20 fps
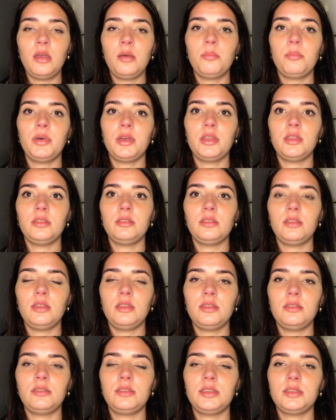But
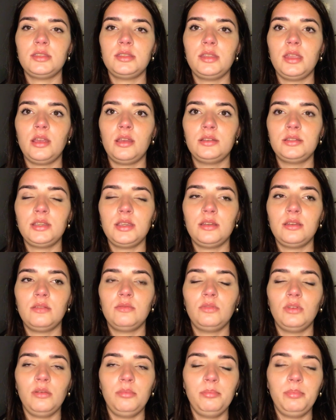this narrative
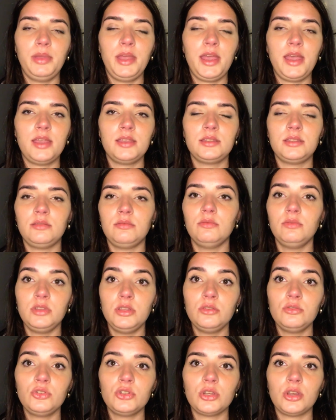of past and
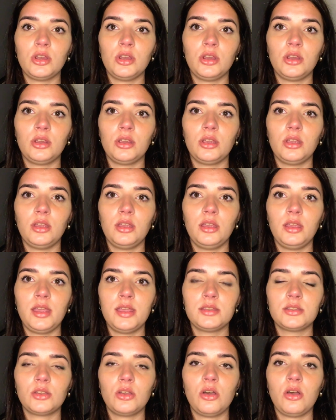future
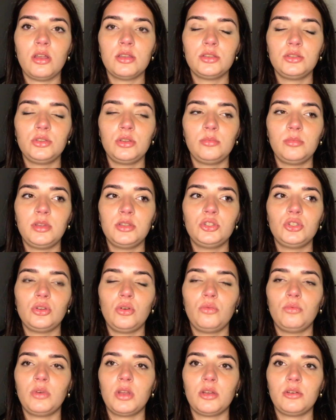has caused so much
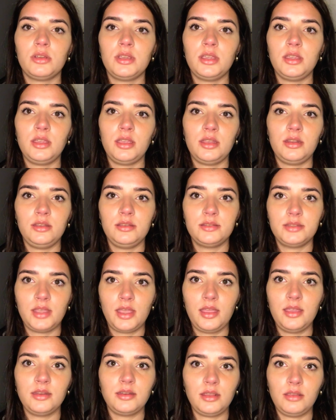worry and
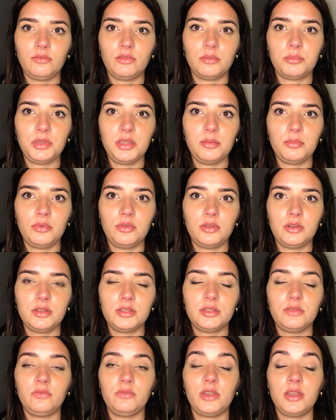anxiety for people, and
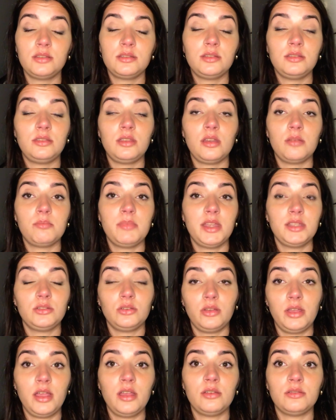it's affected their
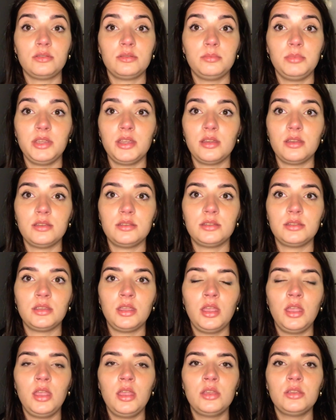mental health because
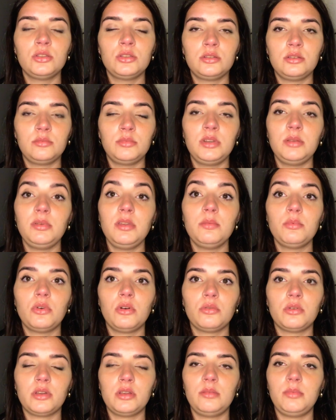so many people
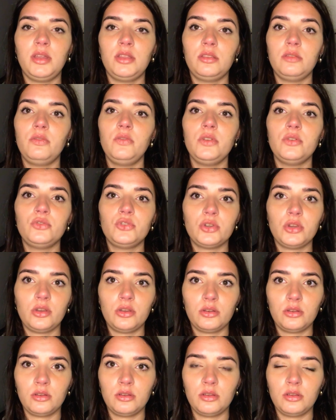are worried about the future
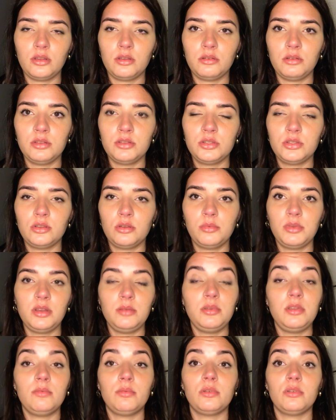and so many
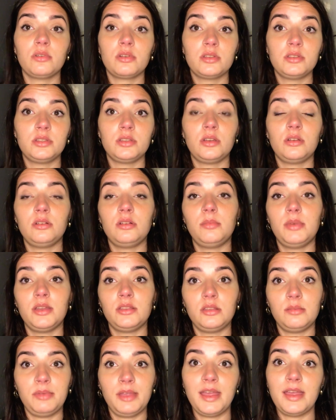people are concerned
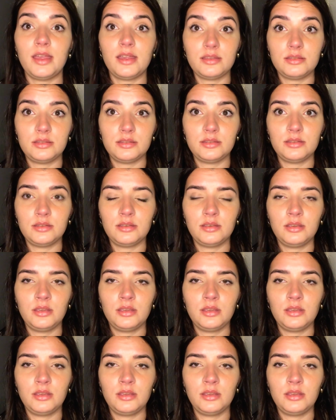about the past.